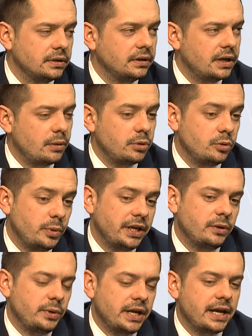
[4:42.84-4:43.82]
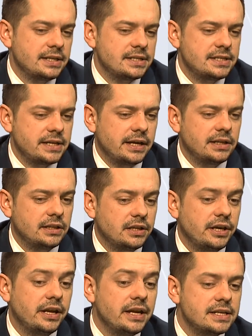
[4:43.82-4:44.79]
I mean, we can say that
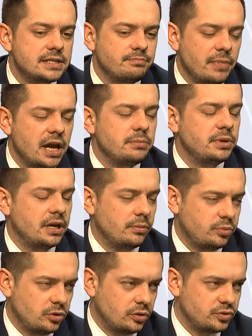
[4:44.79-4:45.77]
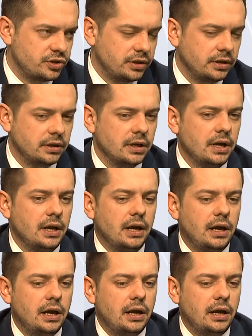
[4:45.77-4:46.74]
it is maybe approaching.
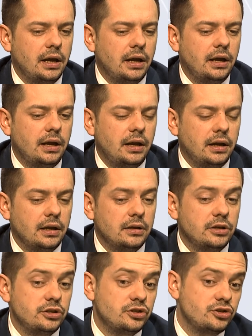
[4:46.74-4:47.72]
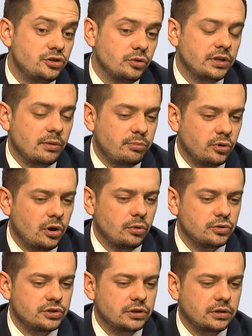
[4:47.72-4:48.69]
It should
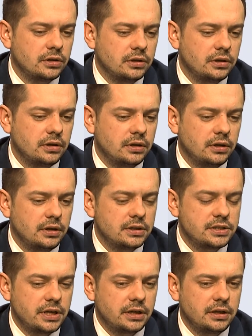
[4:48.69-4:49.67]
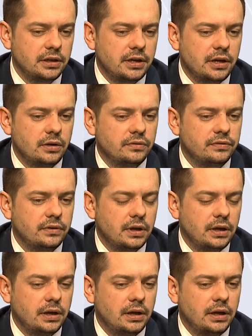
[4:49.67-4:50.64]
approach taking care of.
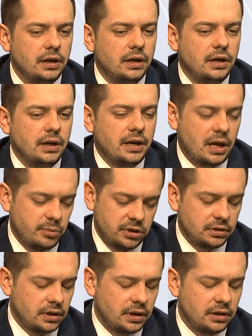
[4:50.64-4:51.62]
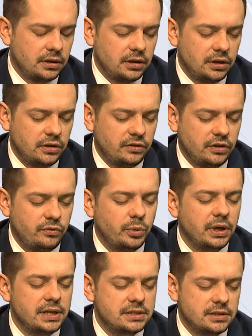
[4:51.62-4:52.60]
If
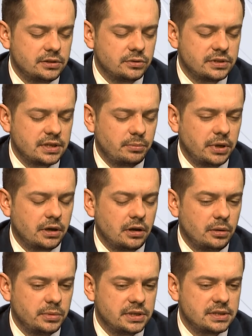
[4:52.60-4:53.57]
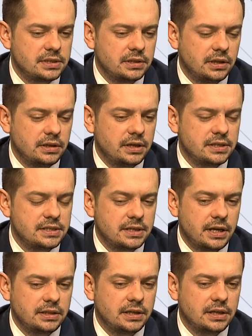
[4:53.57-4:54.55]
we listen to some economists, they
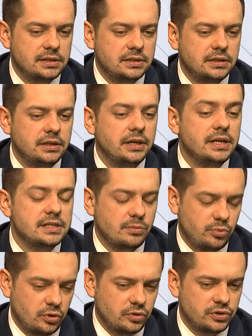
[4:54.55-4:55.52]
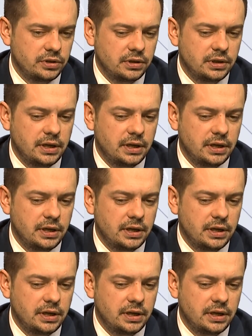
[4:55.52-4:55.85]
said that it is approaching.